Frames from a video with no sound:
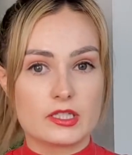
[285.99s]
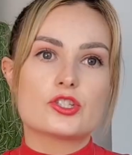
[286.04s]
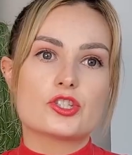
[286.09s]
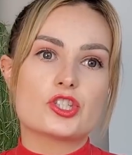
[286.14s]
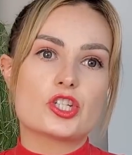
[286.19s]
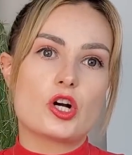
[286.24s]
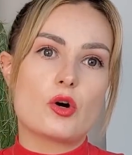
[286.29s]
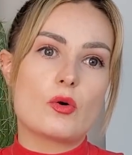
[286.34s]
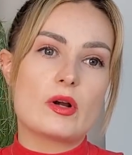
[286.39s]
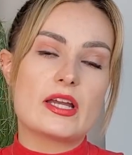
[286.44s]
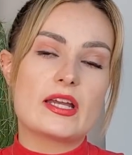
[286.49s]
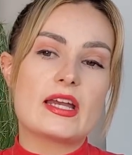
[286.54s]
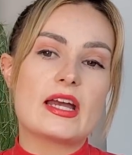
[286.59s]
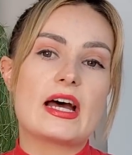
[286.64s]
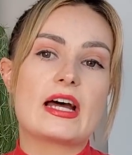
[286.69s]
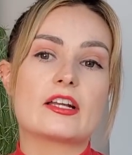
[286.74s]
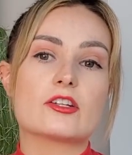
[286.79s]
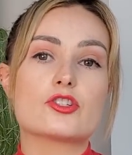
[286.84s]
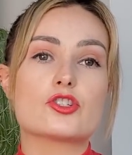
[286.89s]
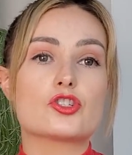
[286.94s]
So
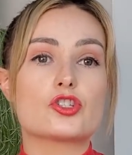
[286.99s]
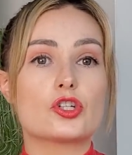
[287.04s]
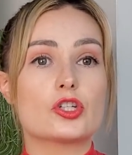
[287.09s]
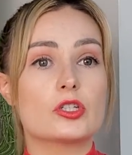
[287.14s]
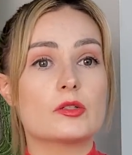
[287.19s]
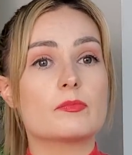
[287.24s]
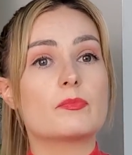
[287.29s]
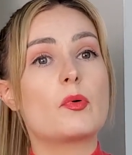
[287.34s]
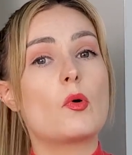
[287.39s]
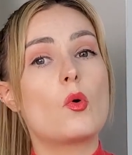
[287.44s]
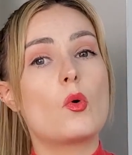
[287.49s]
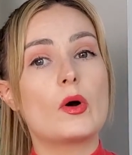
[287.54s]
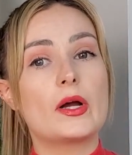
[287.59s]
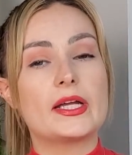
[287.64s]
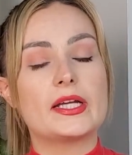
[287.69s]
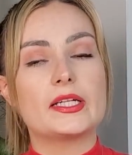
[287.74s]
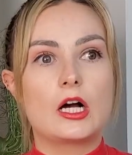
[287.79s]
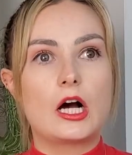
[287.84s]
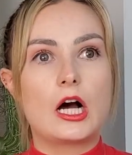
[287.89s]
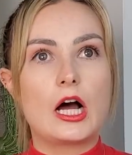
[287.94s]
at a certain
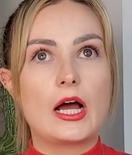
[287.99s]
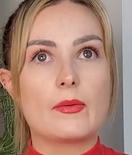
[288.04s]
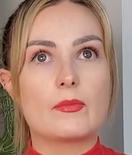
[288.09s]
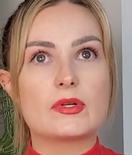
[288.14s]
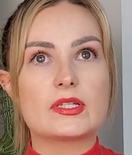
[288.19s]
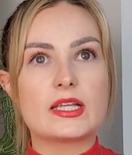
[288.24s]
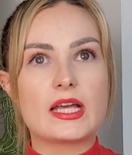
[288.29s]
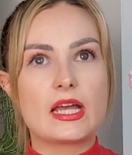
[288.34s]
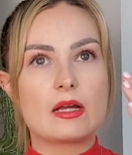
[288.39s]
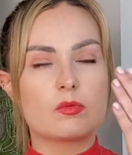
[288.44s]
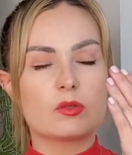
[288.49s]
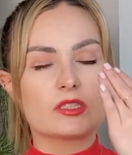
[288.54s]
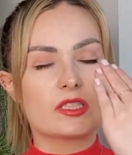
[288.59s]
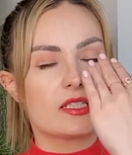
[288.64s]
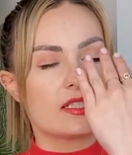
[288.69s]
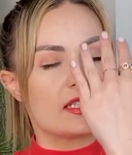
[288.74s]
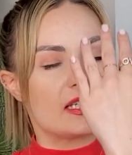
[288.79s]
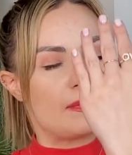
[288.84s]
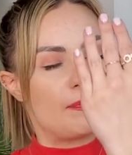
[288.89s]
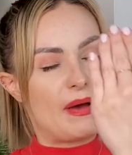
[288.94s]
point, I was able to
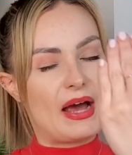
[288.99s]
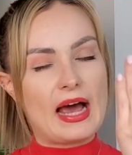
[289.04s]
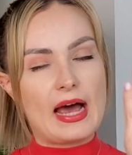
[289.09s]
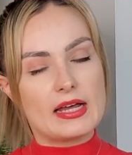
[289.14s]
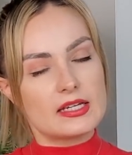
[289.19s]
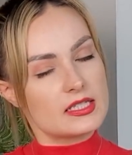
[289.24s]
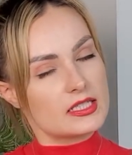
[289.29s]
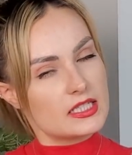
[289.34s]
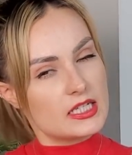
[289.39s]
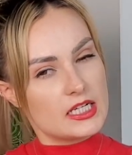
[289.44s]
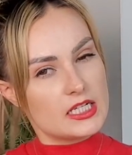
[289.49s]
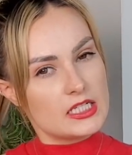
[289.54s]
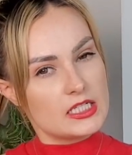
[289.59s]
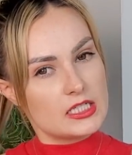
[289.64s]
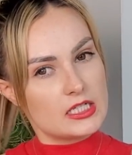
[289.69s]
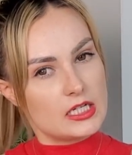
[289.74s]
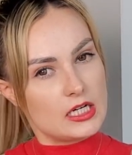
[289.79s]
see past it.